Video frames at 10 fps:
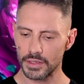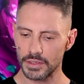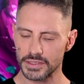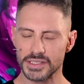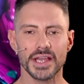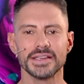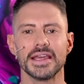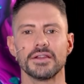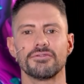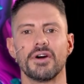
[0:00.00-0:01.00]

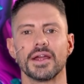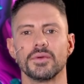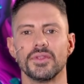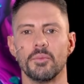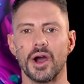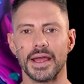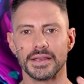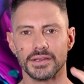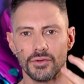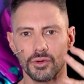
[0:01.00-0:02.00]
disidentifying with the
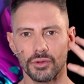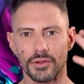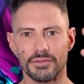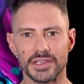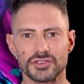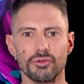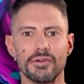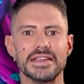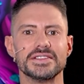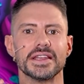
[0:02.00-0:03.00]
mind and all of its
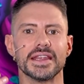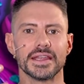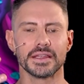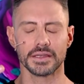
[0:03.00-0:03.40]
reasoning